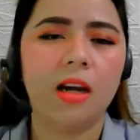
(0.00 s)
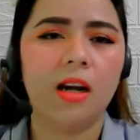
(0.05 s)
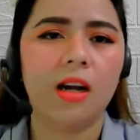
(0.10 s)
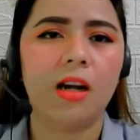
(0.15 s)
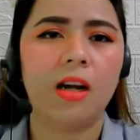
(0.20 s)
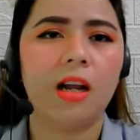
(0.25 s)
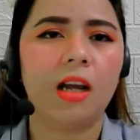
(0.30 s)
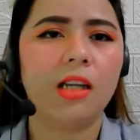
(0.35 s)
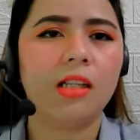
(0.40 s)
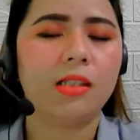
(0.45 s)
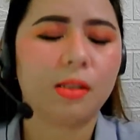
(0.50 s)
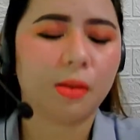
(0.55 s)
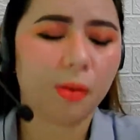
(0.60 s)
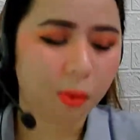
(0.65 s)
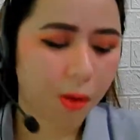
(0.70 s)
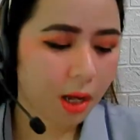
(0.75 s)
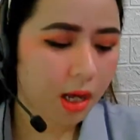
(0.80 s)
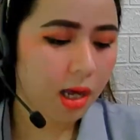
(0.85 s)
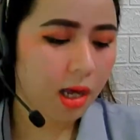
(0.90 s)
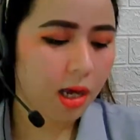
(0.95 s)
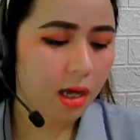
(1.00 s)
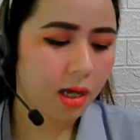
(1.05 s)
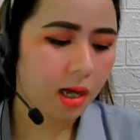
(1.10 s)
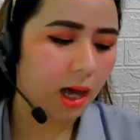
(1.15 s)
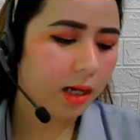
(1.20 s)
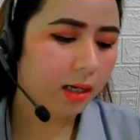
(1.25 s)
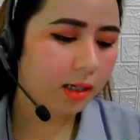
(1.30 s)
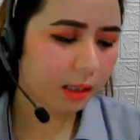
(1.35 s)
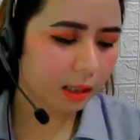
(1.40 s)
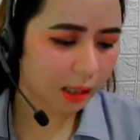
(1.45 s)
All right, so
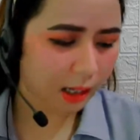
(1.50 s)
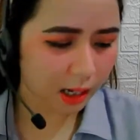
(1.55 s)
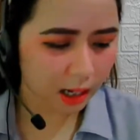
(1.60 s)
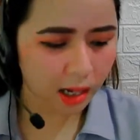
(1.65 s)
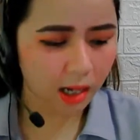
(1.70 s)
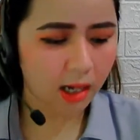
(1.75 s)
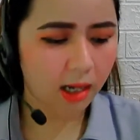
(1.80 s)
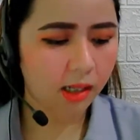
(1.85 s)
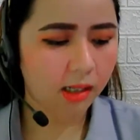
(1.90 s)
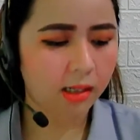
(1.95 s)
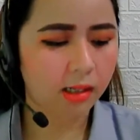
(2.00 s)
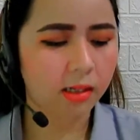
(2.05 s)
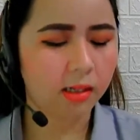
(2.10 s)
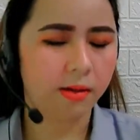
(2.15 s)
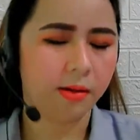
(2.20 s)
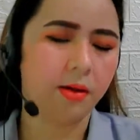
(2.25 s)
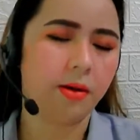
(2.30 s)
again,